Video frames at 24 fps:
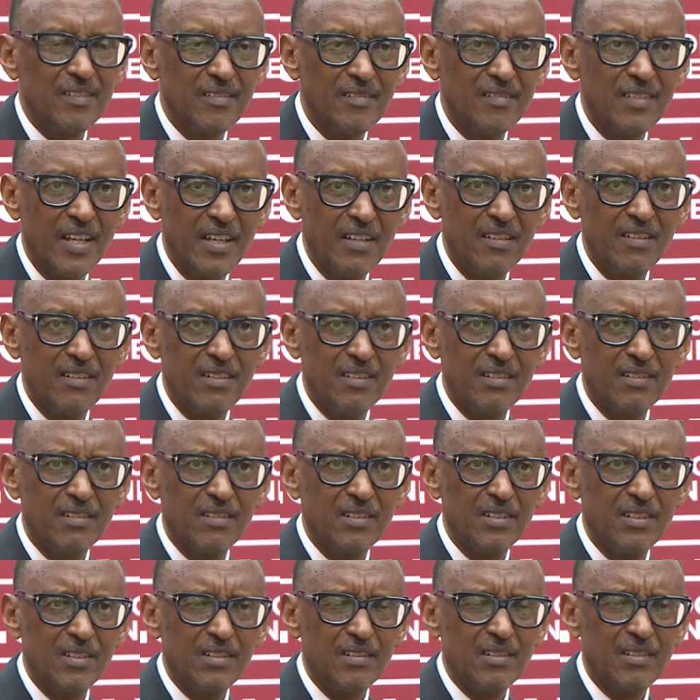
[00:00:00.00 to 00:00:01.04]
Then,
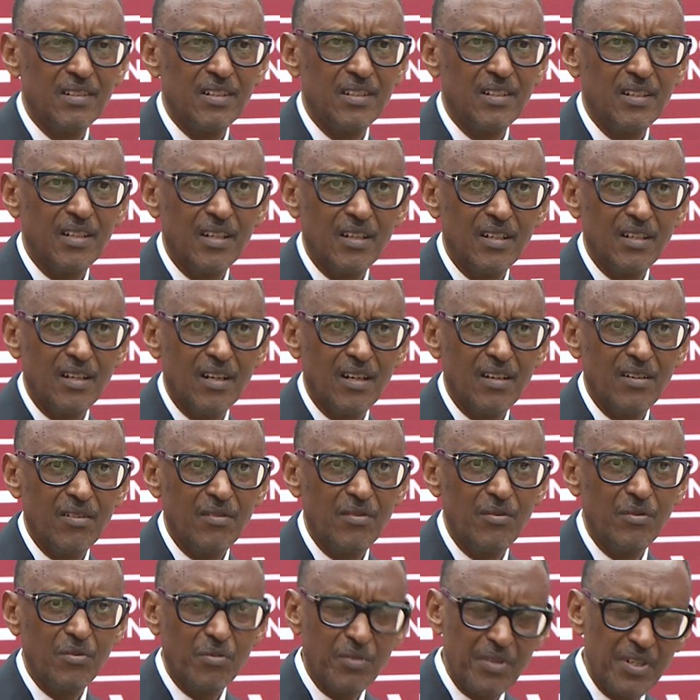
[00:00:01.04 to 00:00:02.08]

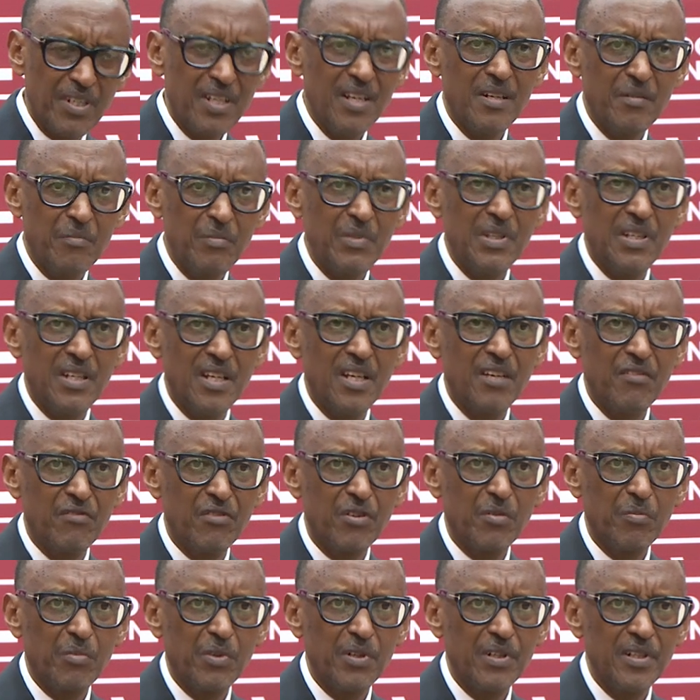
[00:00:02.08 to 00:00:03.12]
do we really mean
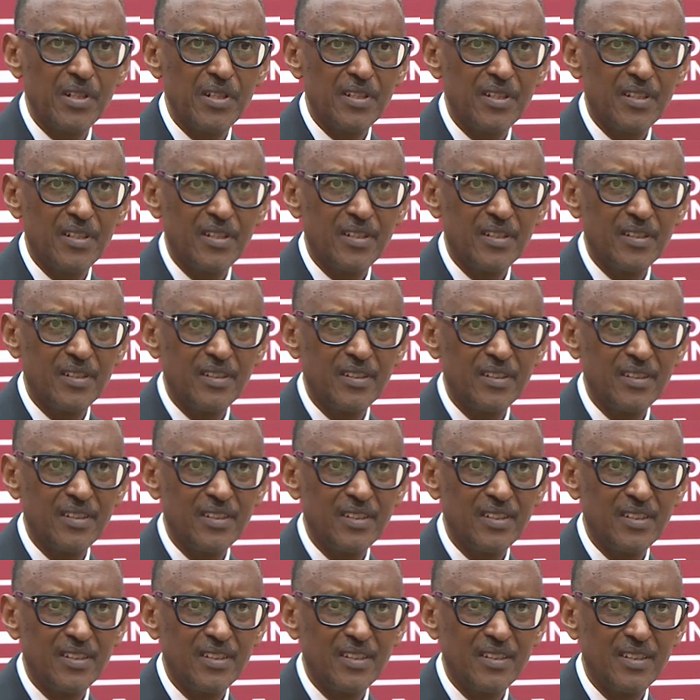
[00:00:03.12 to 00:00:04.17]
everybody?
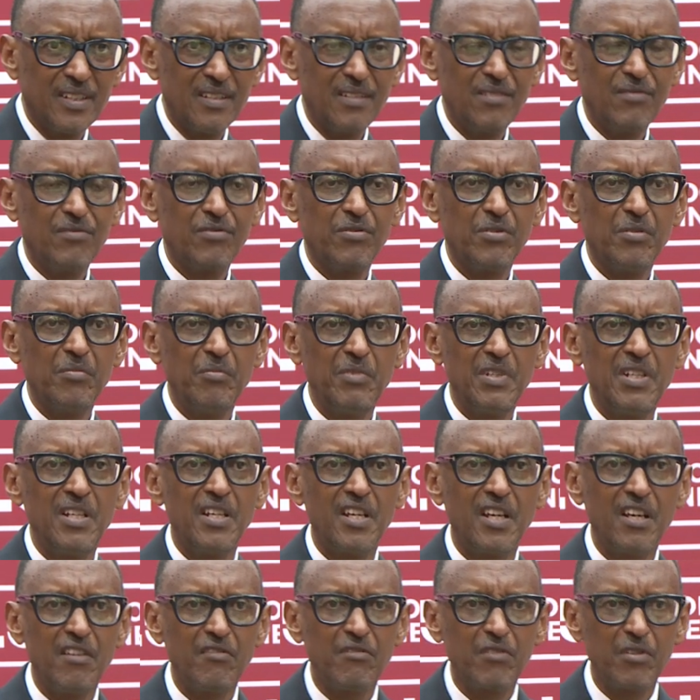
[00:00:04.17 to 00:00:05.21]
And if we
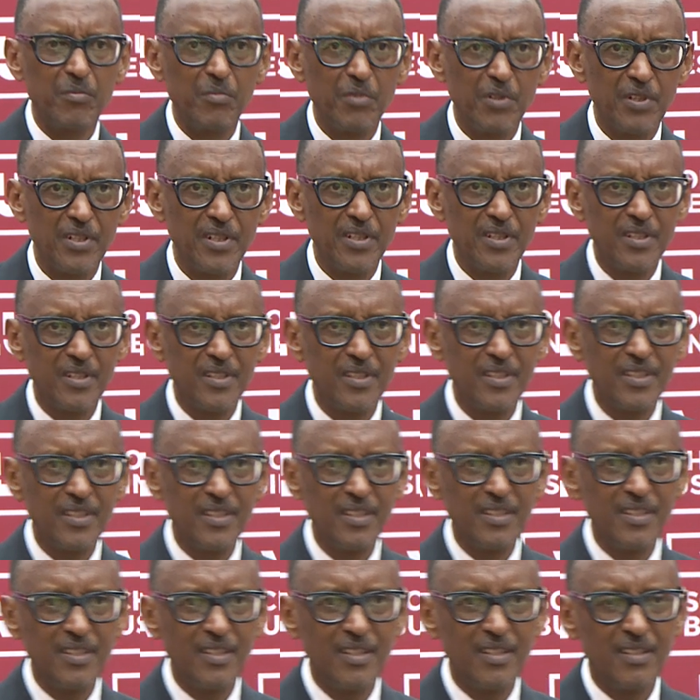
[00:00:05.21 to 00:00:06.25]
mean everybody,
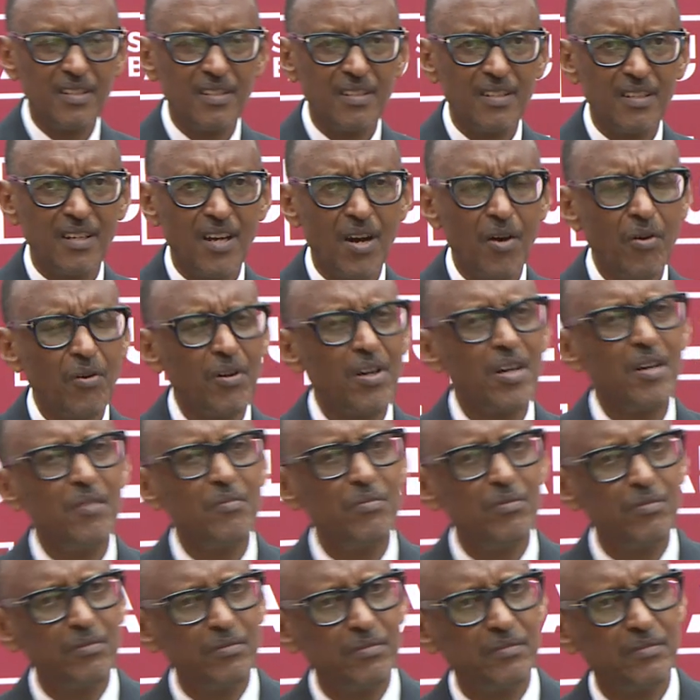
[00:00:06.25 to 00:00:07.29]
how
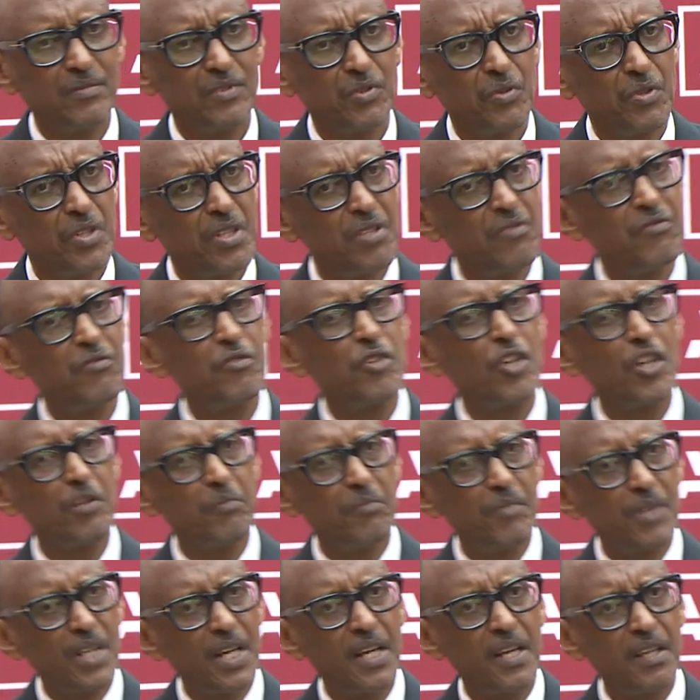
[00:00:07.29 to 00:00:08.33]
come we leave
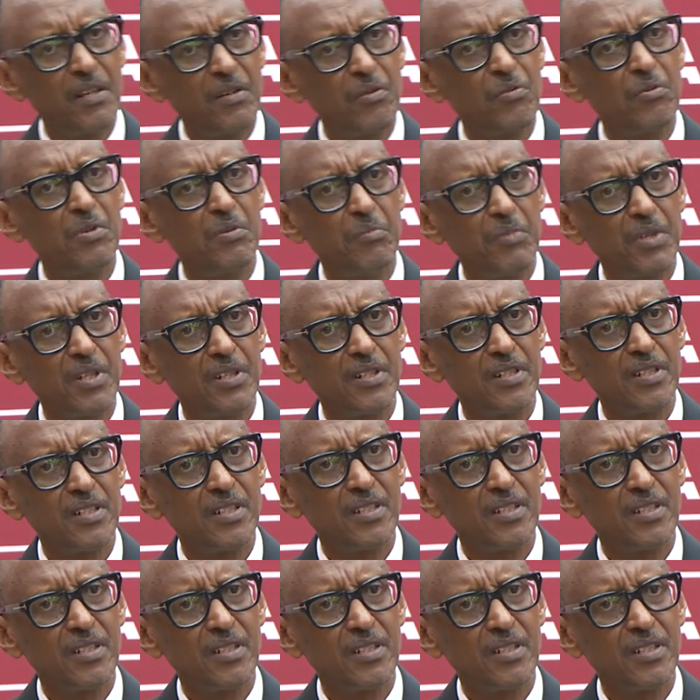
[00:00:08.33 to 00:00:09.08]
behind women?